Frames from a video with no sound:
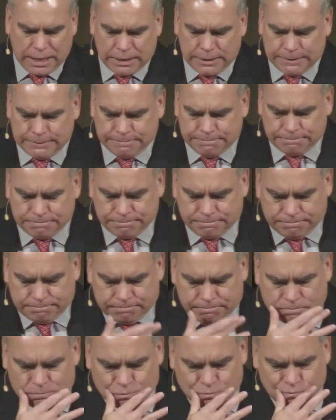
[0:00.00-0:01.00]

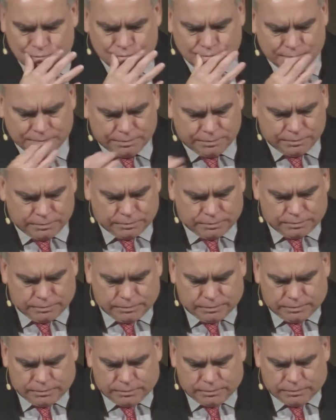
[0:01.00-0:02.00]

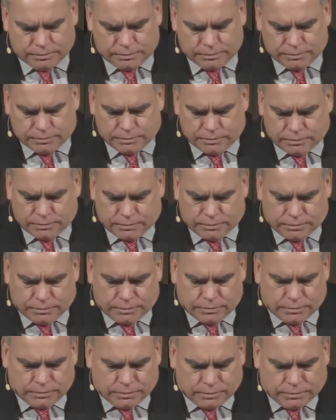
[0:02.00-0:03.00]

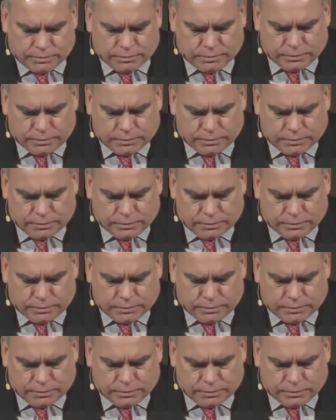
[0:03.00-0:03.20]
Nothing is said.